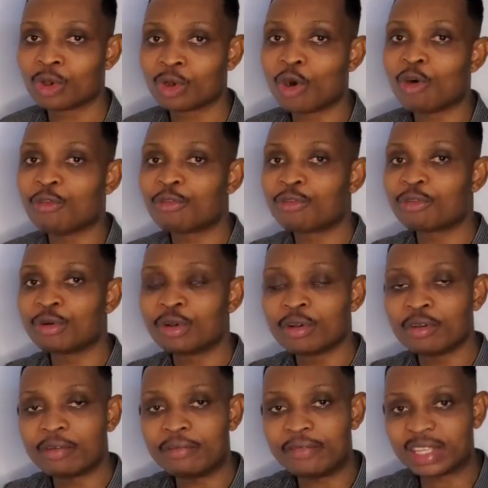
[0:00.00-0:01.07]
of
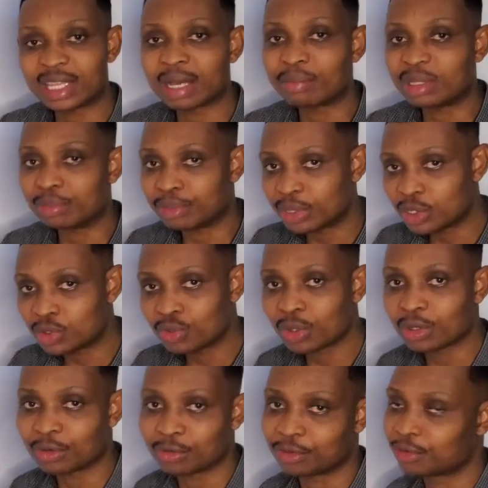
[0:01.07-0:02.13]
vitamin
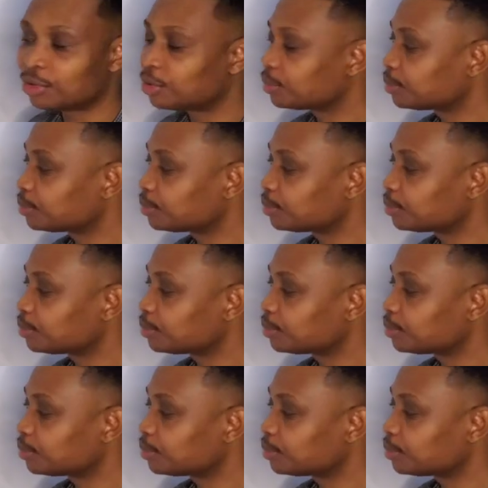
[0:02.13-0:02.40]
B12,